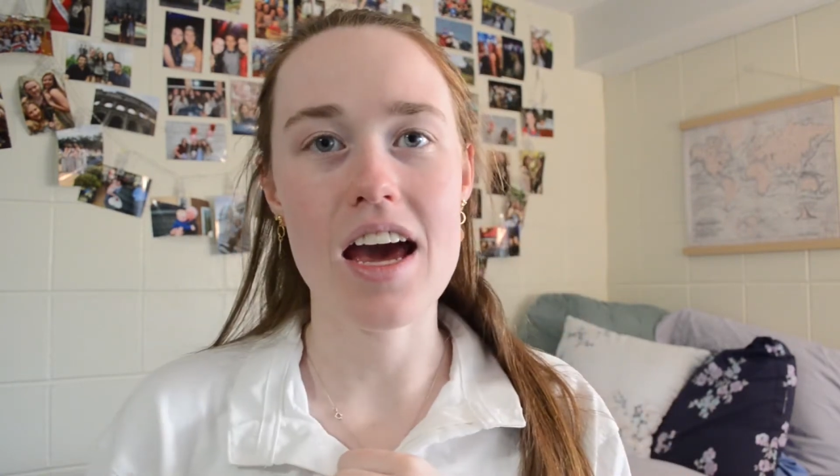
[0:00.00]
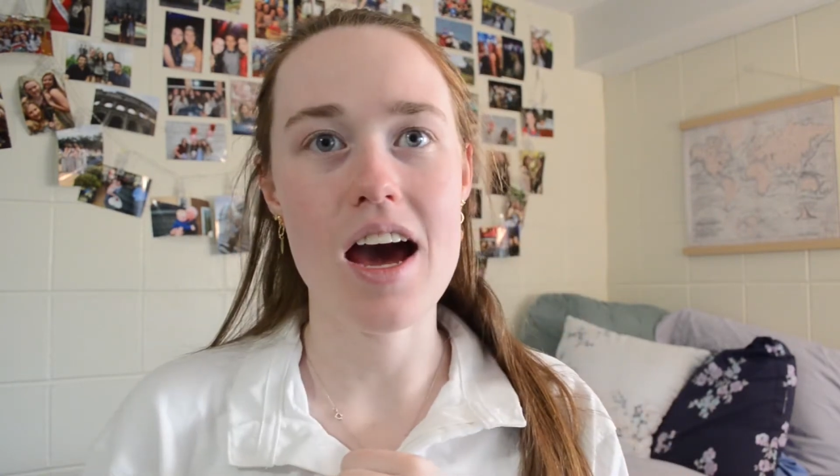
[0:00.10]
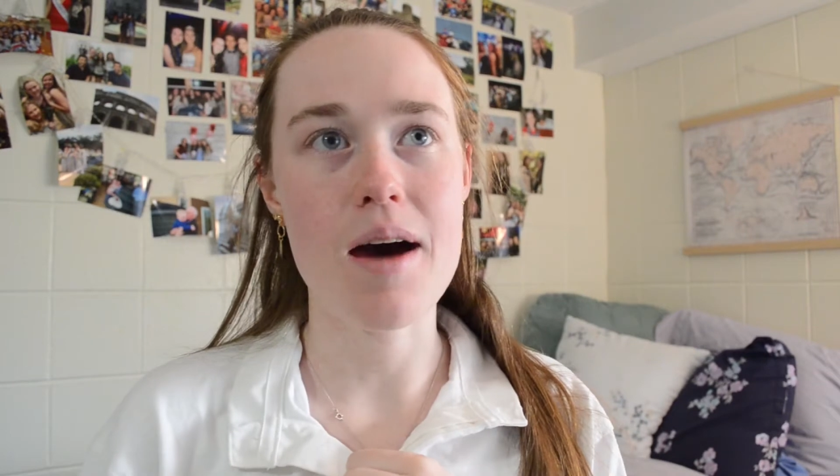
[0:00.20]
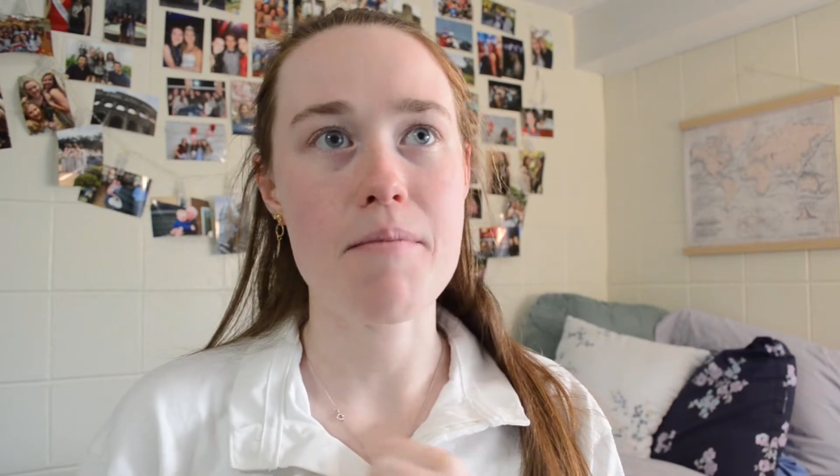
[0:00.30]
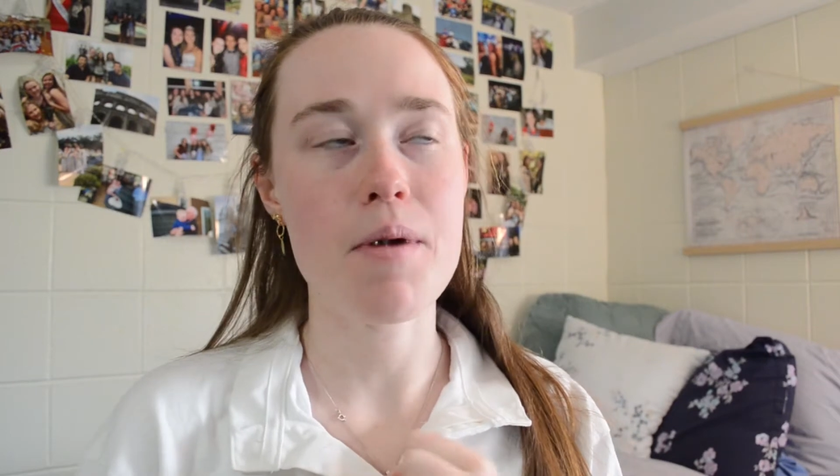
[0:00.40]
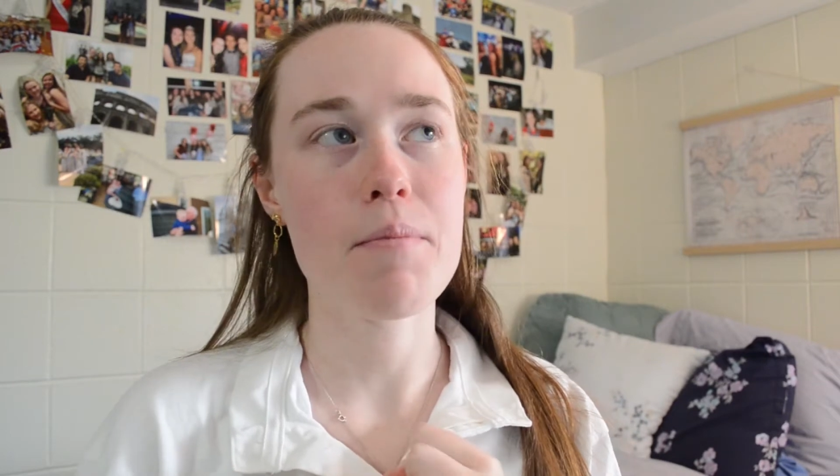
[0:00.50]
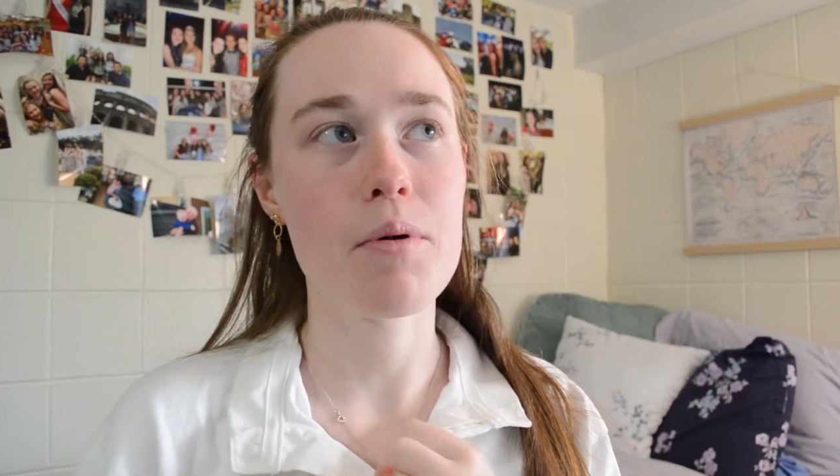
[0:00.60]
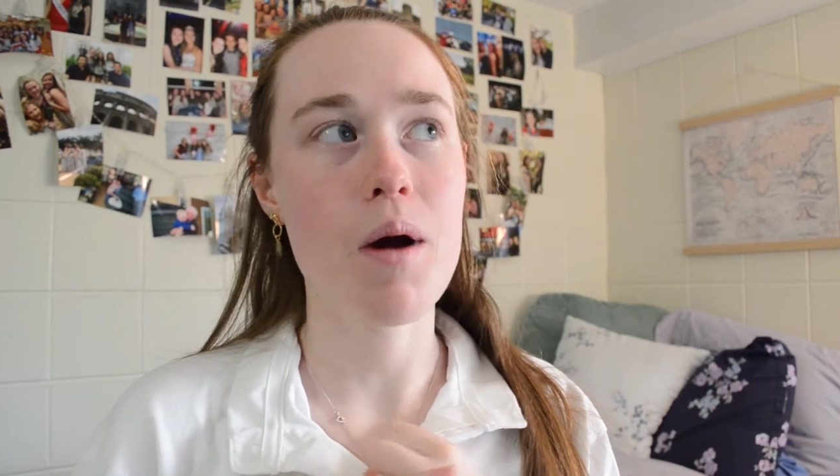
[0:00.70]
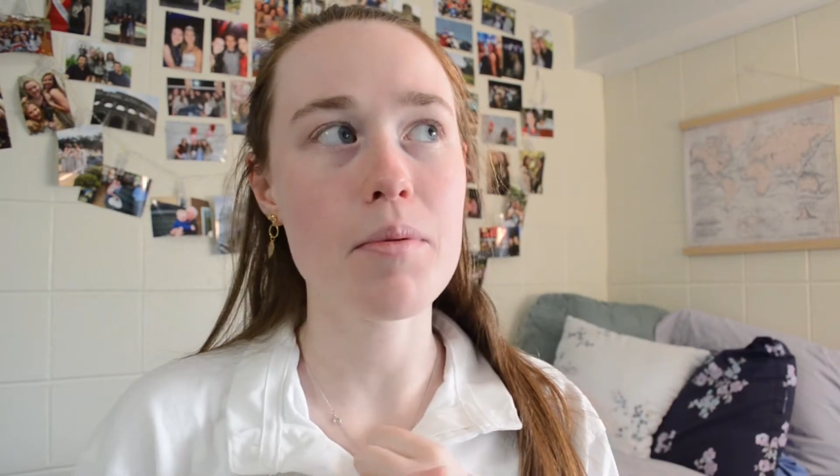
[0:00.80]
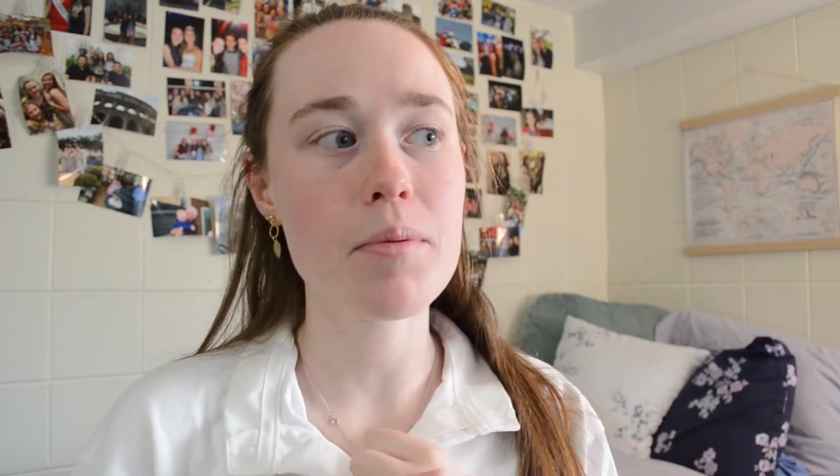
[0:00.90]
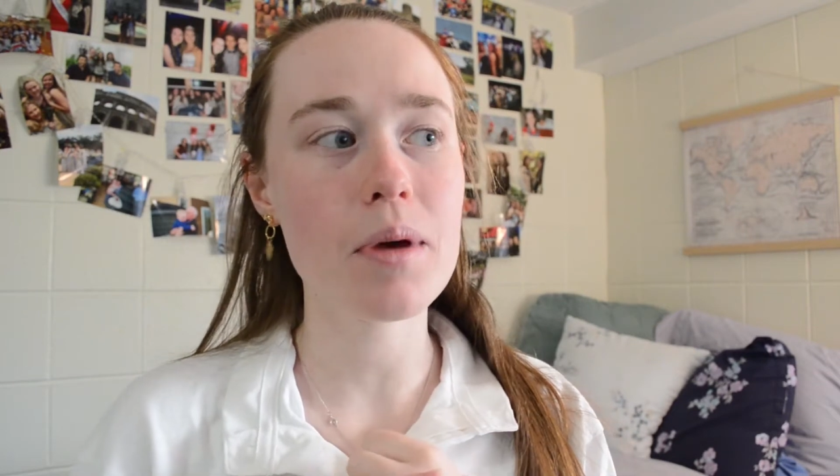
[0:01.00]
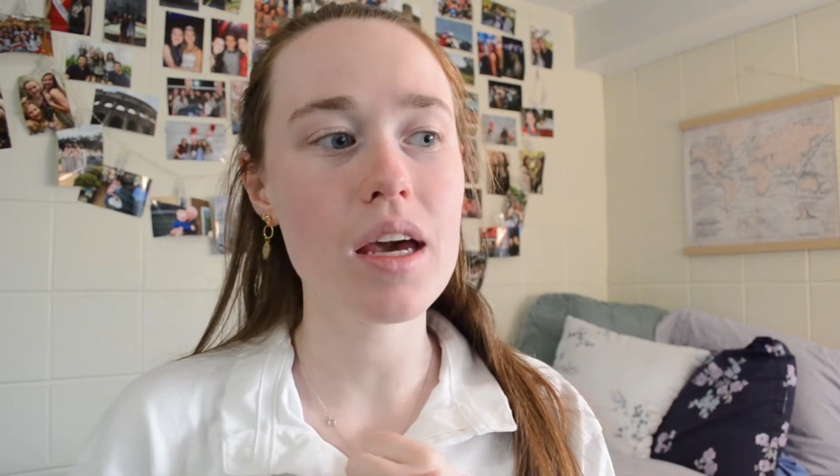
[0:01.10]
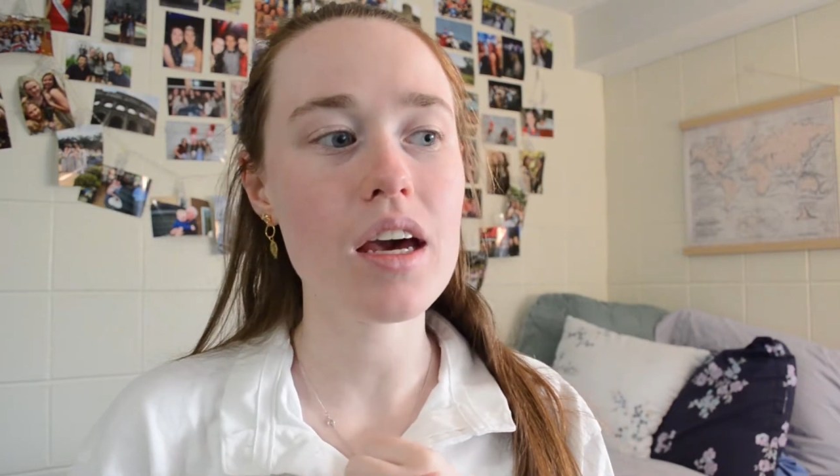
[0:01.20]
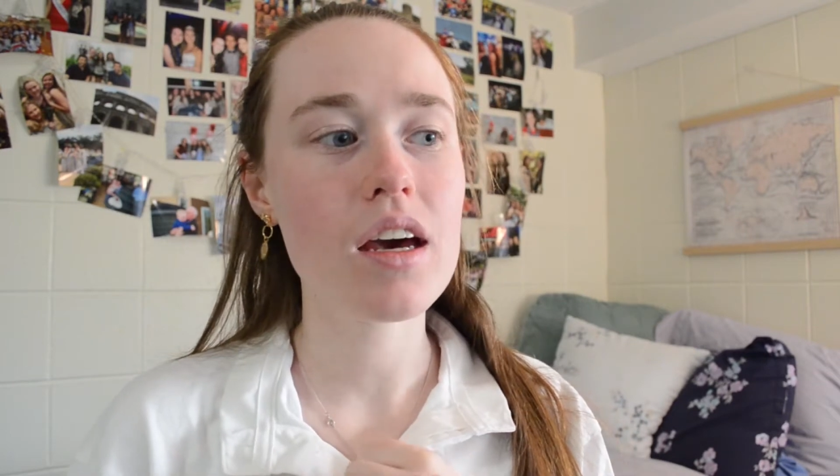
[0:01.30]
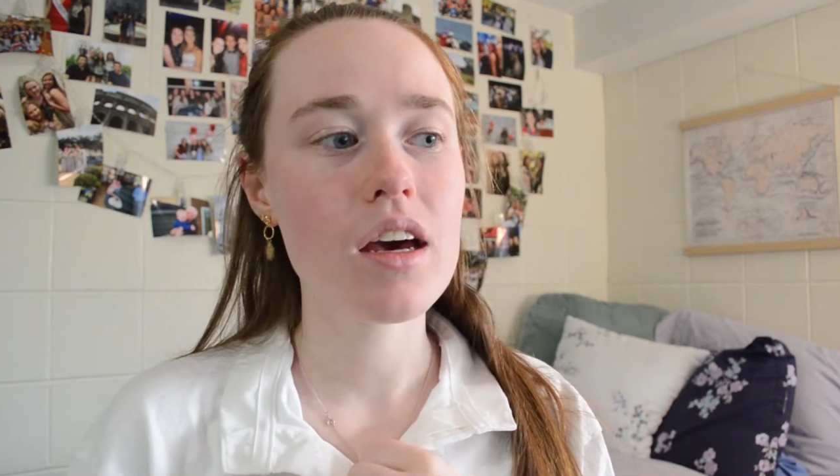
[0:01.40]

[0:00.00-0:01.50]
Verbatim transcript: am probably